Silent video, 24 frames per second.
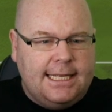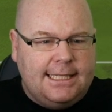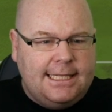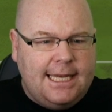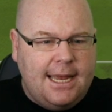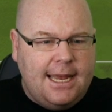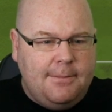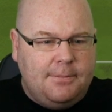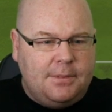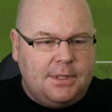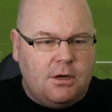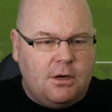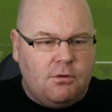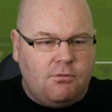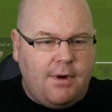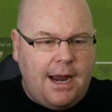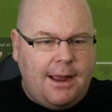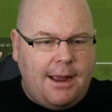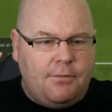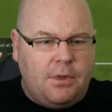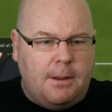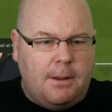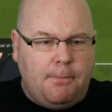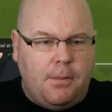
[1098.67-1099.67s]
Tips it
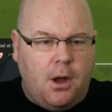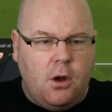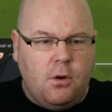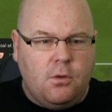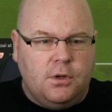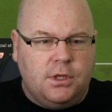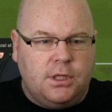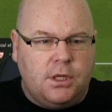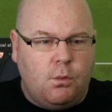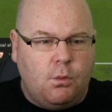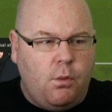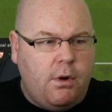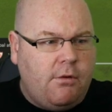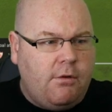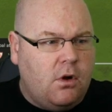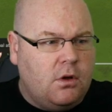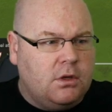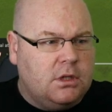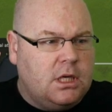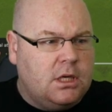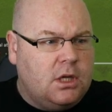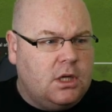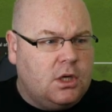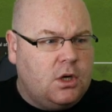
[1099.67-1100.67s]
round the post and we're
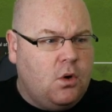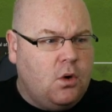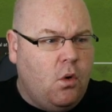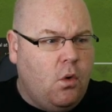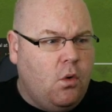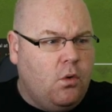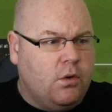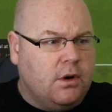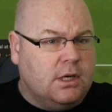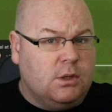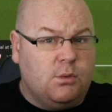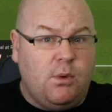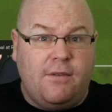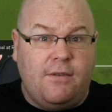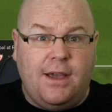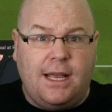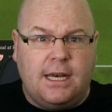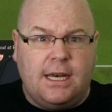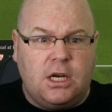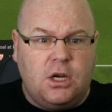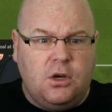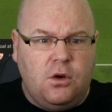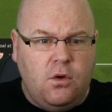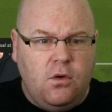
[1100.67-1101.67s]
on to the corners. We've
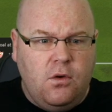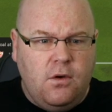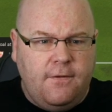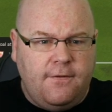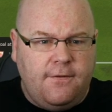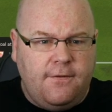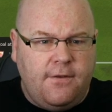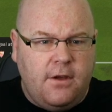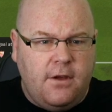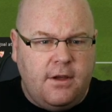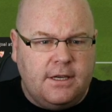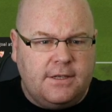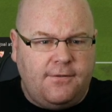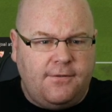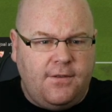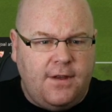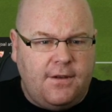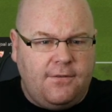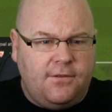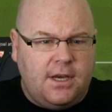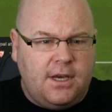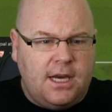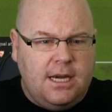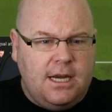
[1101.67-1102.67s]
had a good first
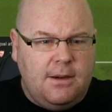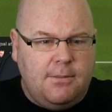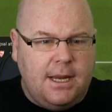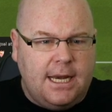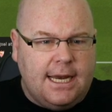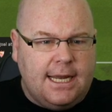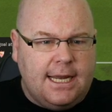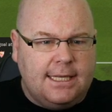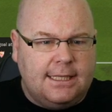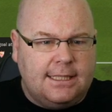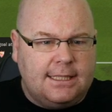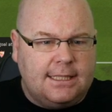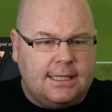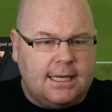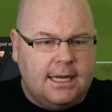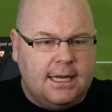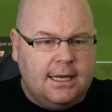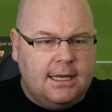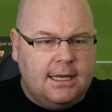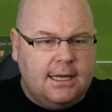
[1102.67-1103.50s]
fifteen minutes